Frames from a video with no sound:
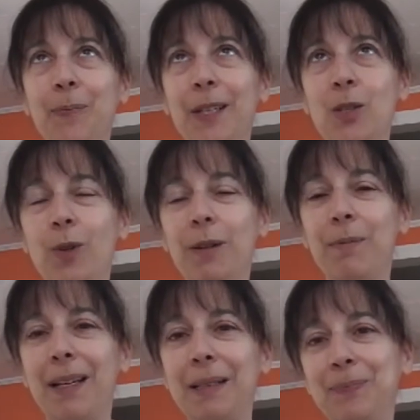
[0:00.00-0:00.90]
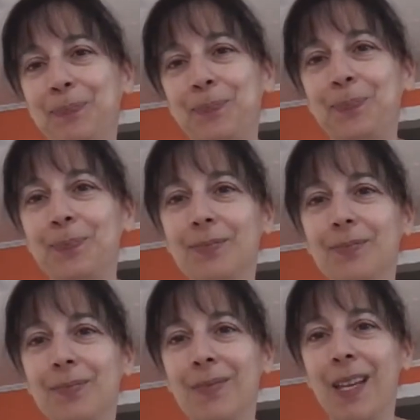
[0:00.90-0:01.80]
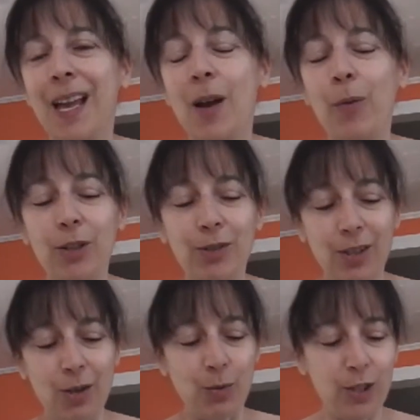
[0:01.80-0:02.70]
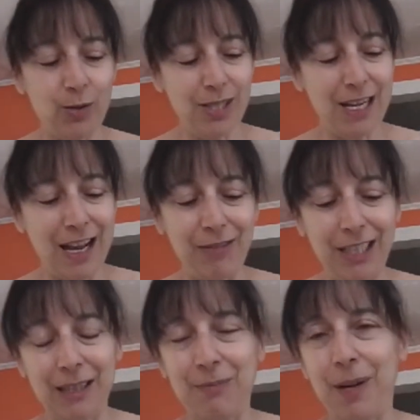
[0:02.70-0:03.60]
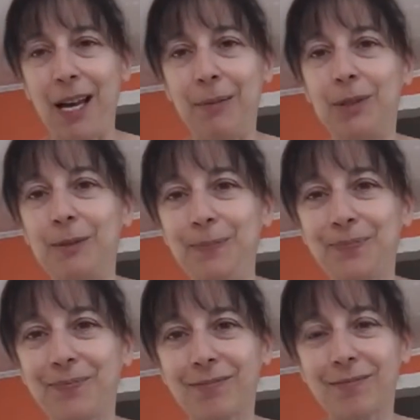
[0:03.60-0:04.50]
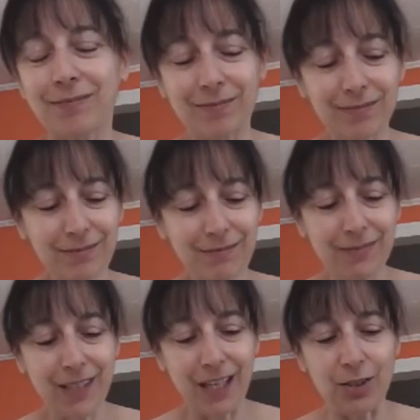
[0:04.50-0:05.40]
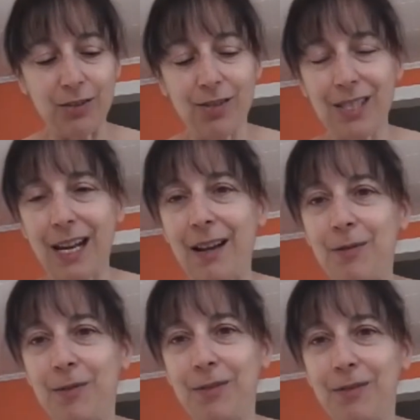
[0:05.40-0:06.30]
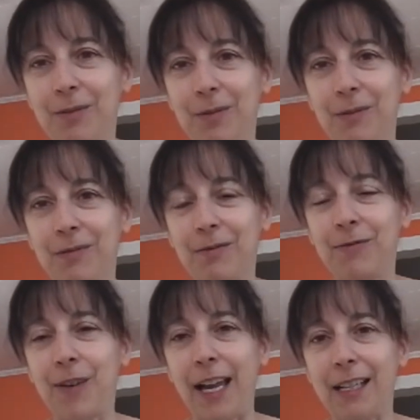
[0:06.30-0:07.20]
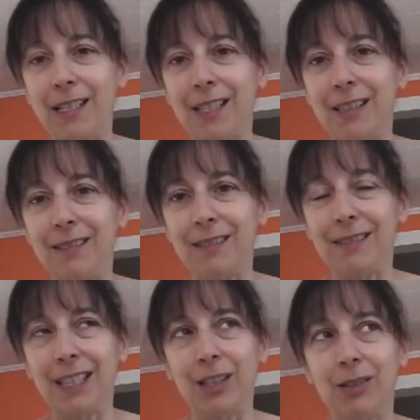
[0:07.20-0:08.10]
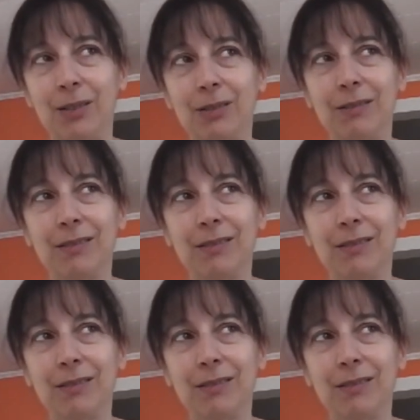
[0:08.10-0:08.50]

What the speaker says: that's one of my, when you start reading the Bible and you start finding, you